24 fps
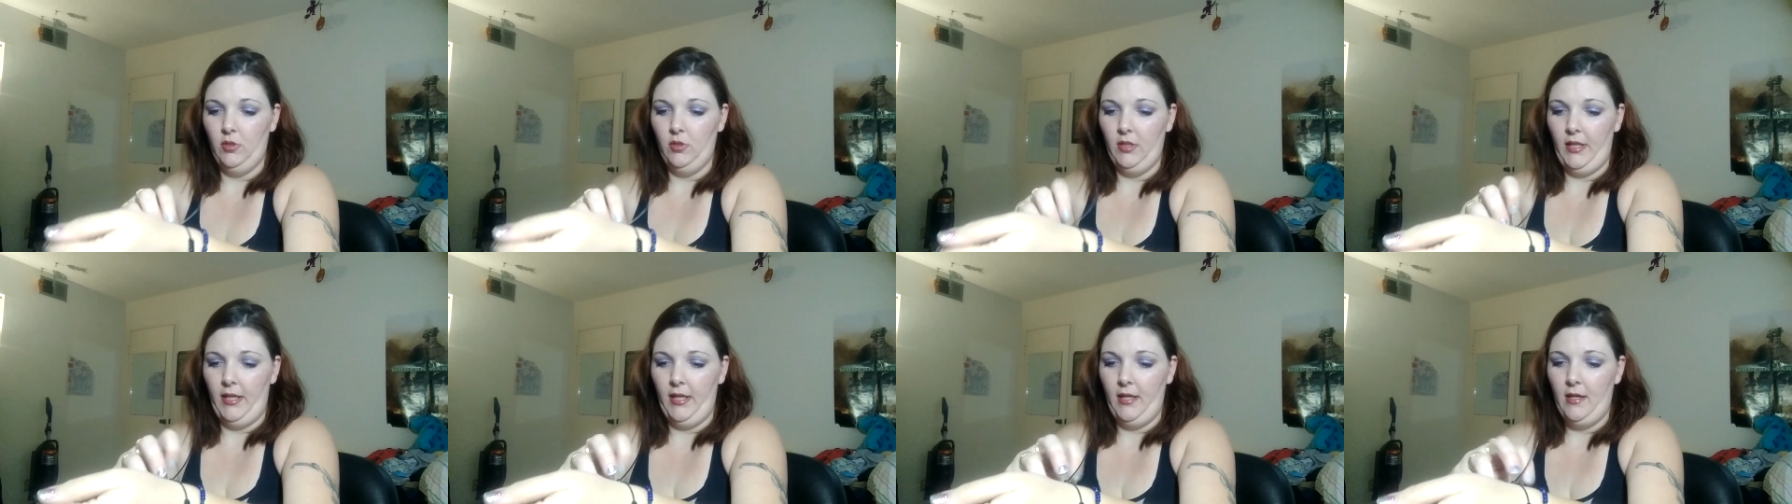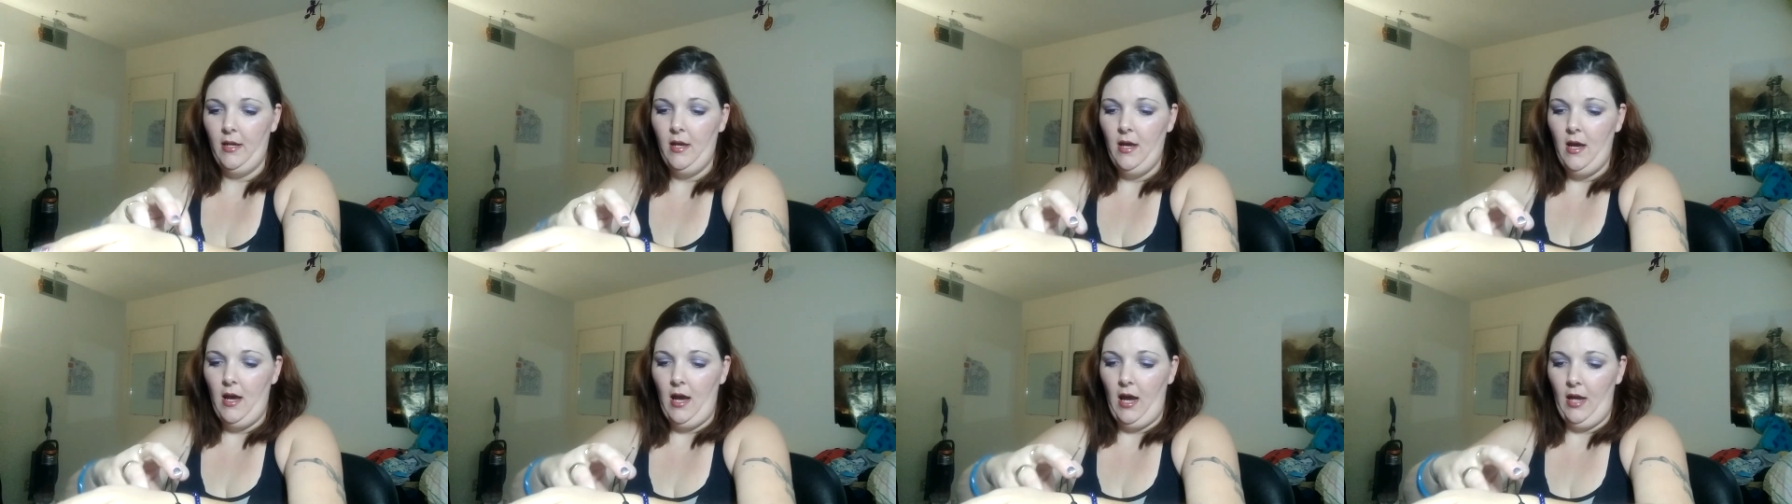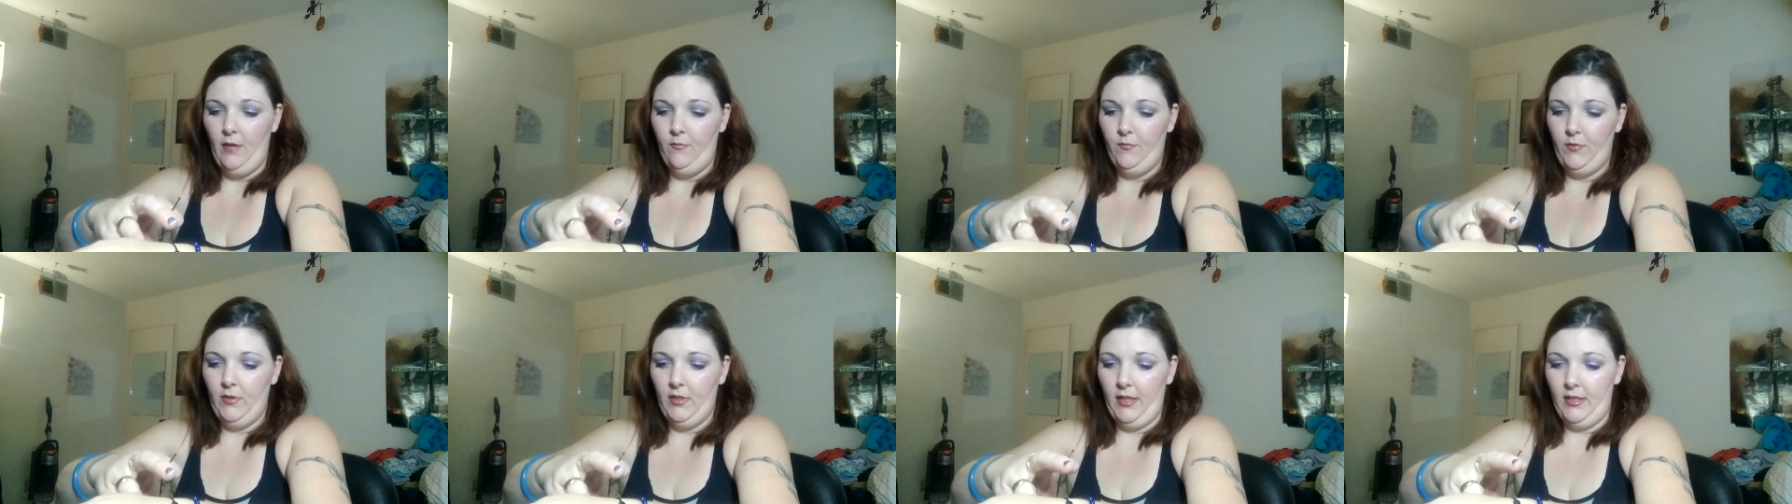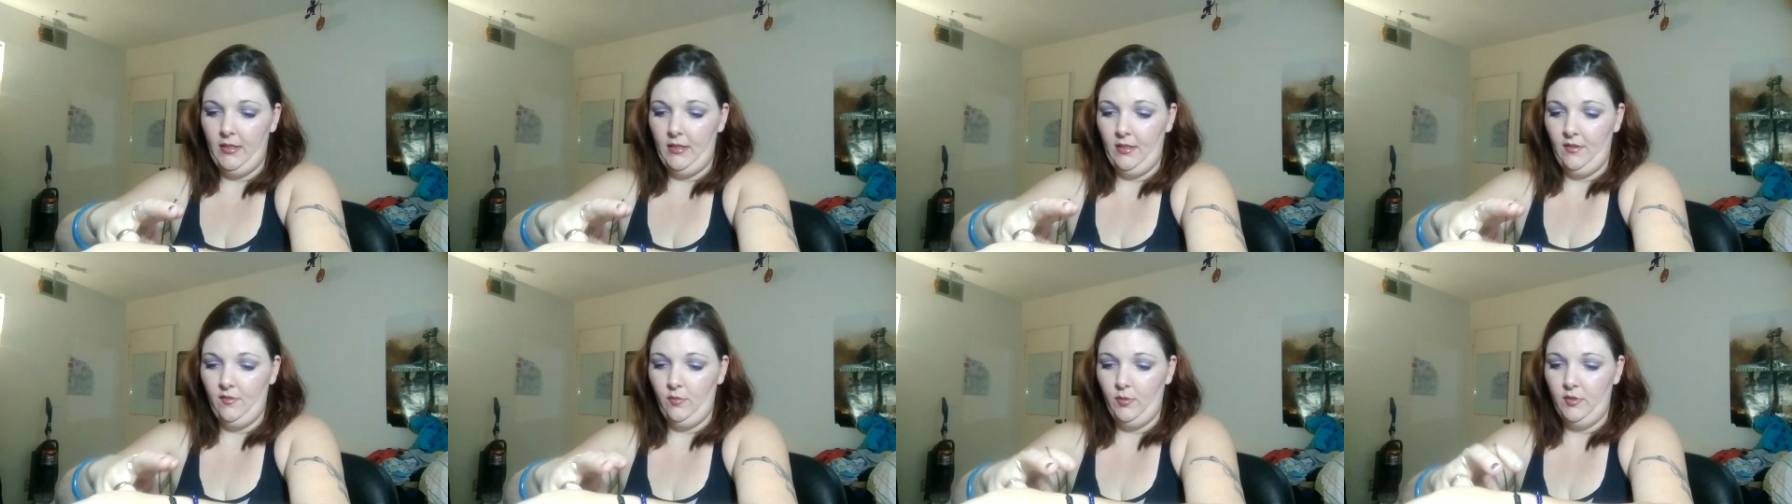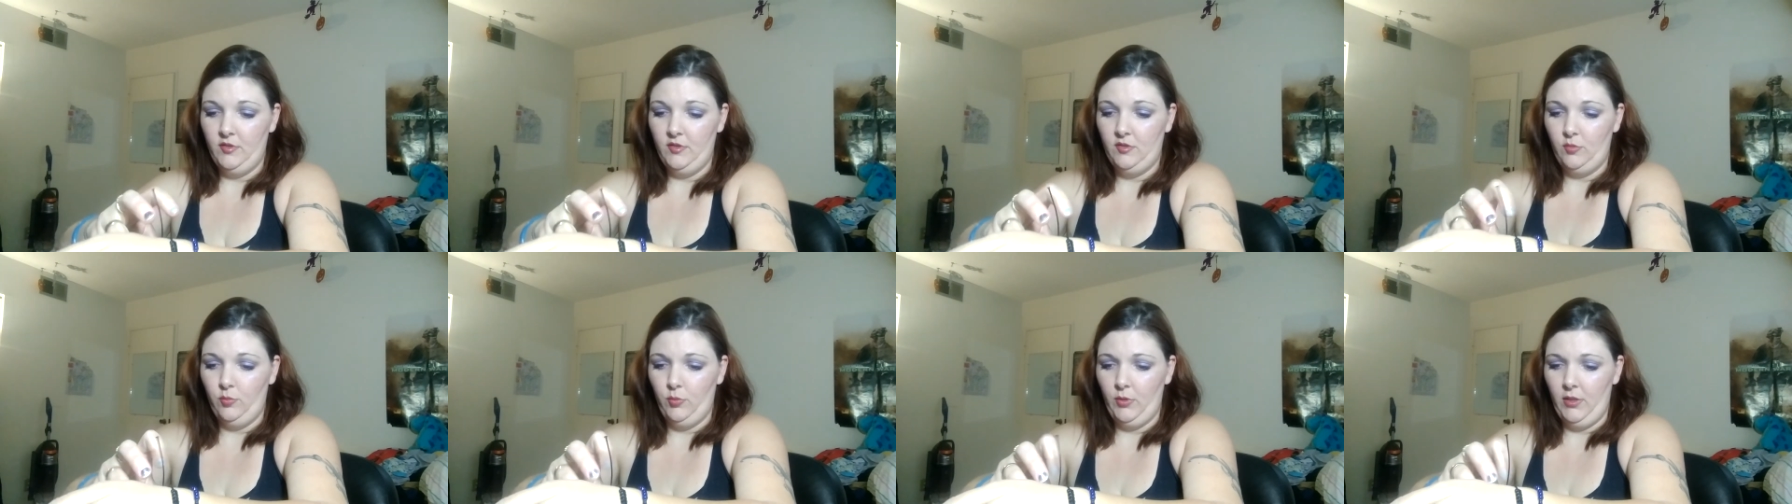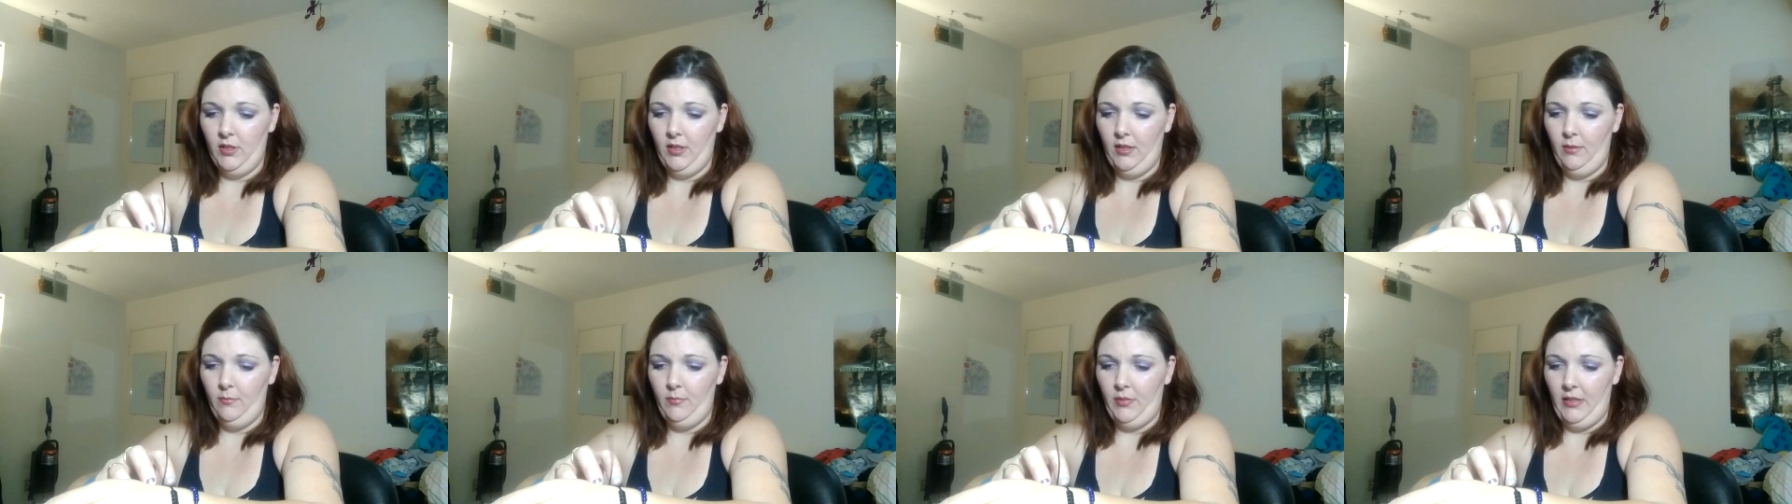Like I feel like this one's
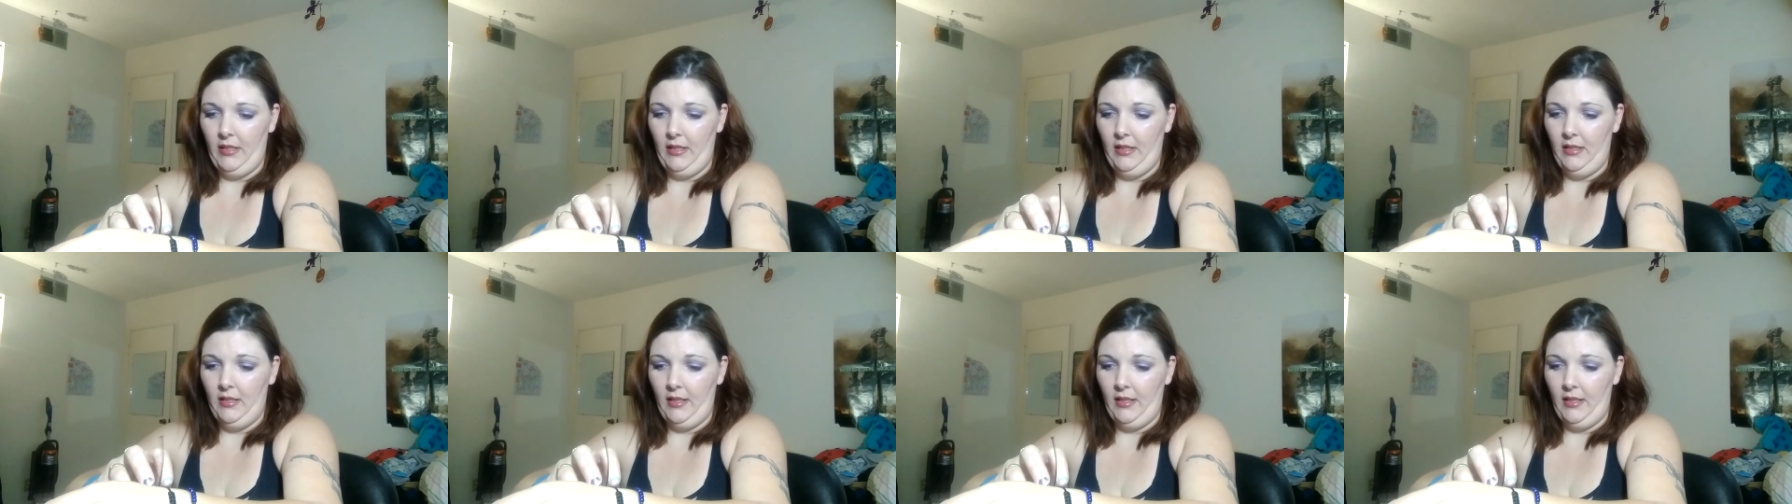really big.